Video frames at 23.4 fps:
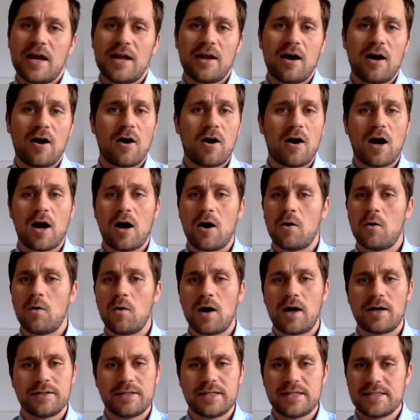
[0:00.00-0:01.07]
and
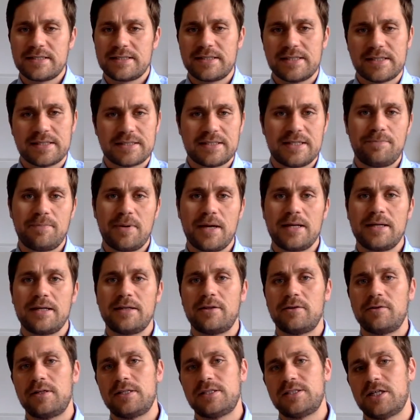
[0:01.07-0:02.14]
how are these things
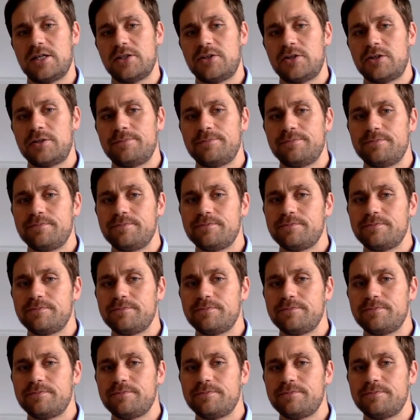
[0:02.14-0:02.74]
dependent on each other.